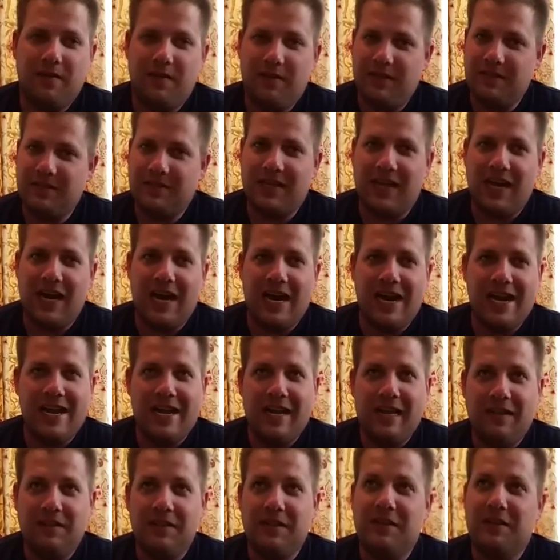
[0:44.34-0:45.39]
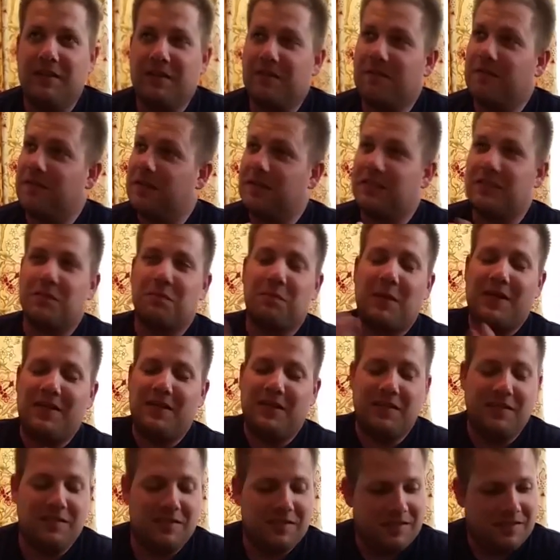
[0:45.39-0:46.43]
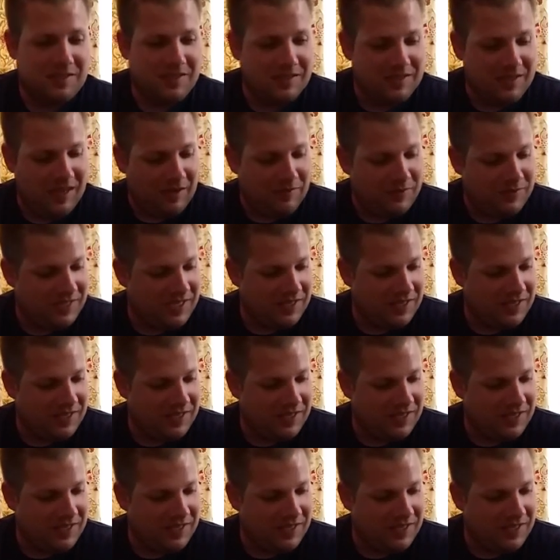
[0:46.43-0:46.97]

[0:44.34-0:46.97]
this guy, I've